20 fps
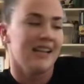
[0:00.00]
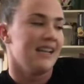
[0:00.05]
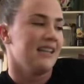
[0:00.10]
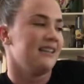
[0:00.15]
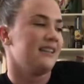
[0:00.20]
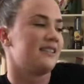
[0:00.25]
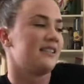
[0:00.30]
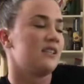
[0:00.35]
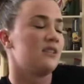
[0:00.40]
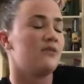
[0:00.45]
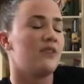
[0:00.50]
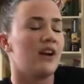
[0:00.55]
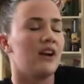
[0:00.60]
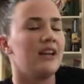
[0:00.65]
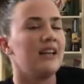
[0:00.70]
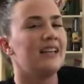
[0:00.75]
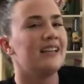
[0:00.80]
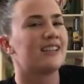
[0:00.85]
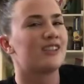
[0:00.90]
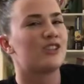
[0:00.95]
This is
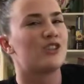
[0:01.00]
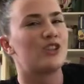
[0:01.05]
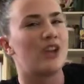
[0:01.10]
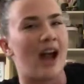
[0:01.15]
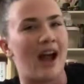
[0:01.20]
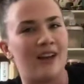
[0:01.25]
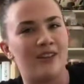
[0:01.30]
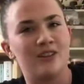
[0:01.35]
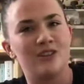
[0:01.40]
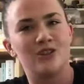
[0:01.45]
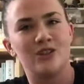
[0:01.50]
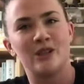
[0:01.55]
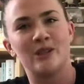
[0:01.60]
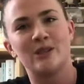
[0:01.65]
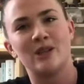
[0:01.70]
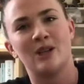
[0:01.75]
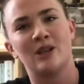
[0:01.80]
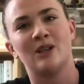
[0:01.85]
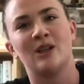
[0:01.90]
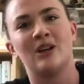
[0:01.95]
very challenging
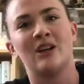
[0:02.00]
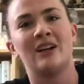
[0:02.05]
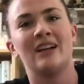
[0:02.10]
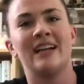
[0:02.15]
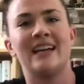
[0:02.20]
to learn.